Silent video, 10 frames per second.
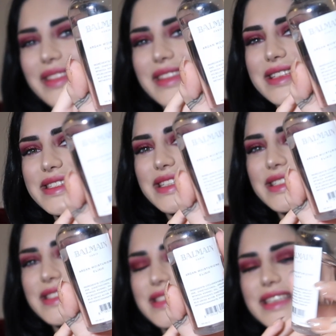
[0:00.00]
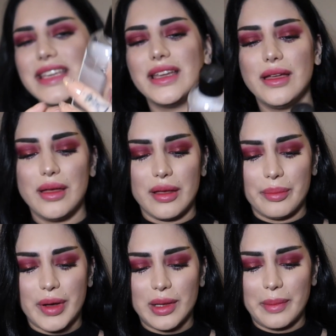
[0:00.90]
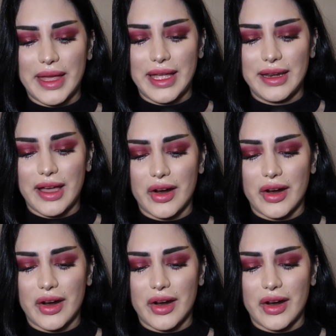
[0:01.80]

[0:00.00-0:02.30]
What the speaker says: This is the Balmain